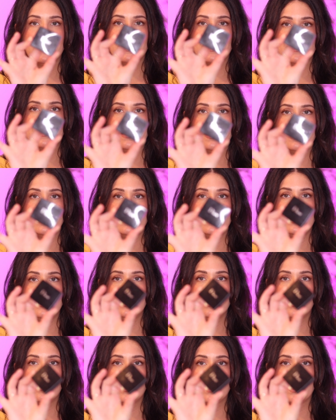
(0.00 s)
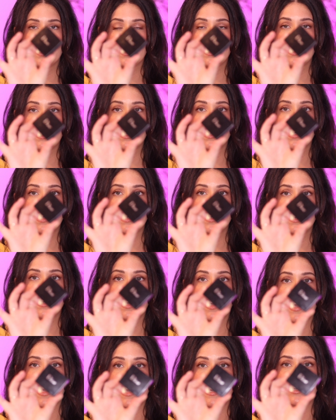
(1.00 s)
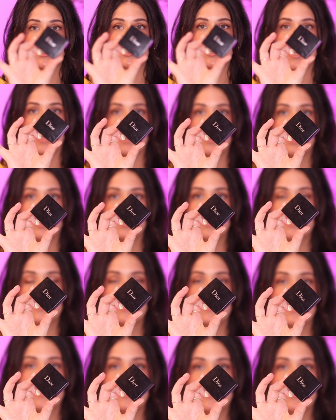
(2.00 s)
the Dior eyeshadow. This is a